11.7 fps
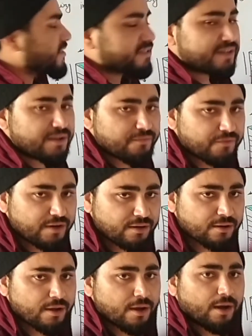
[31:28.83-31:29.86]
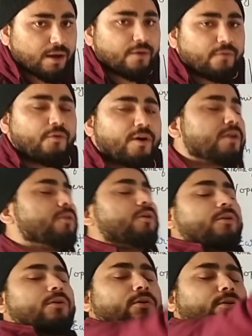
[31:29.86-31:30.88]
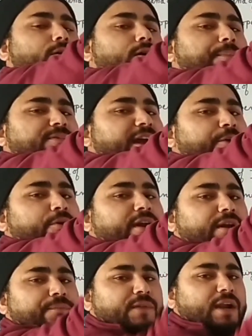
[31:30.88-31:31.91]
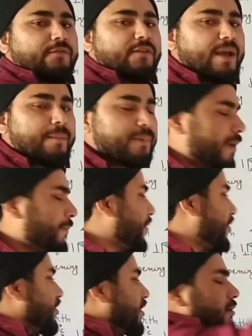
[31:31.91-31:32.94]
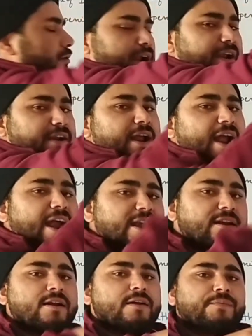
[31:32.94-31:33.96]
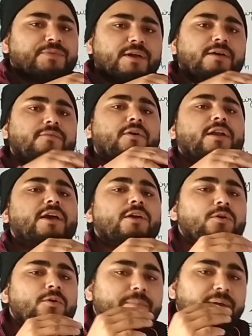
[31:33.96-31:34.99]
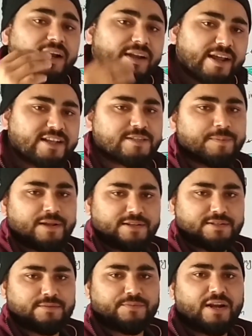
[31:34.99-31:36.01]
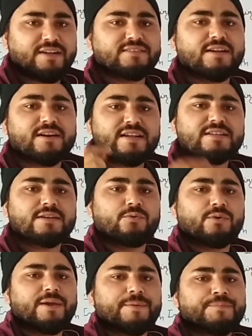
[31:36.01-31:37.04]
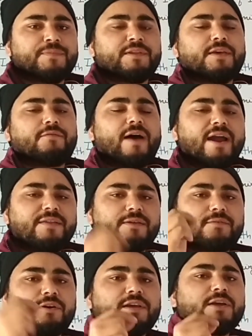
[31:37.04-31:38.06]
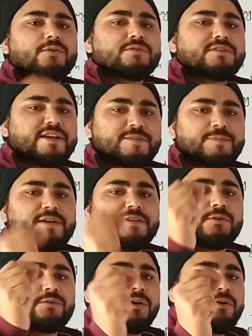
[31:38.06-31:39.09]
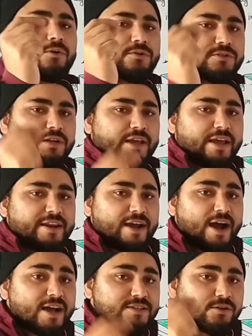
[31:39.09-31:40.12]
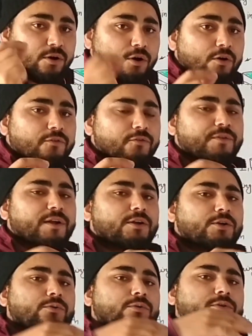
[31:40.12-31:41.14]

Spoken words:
that steam will work upside. Okay, that will apply pressure, right, and the volcano may takes place. That is the reason. Okay, why the volcanoes takes place on the coastal areas of the